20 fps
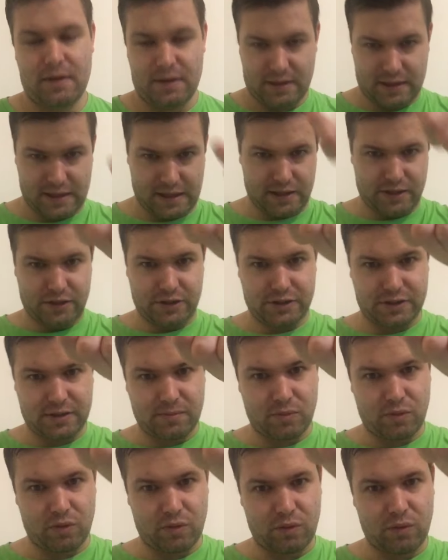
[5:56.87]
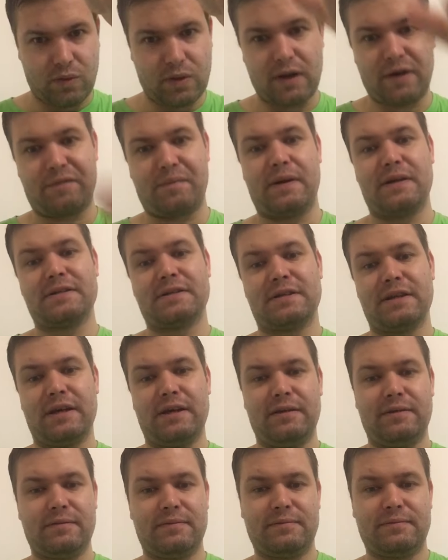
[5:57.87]
Catch you tomorrow,
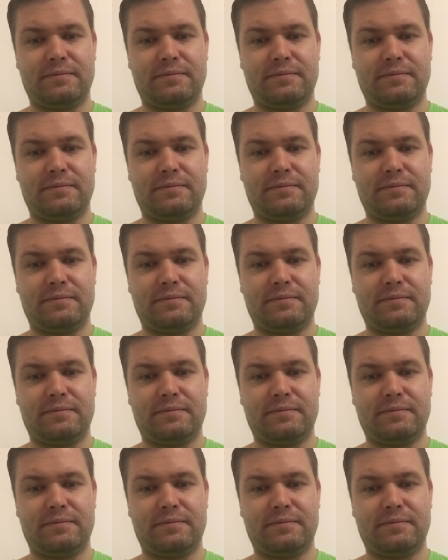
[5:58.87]
9:30.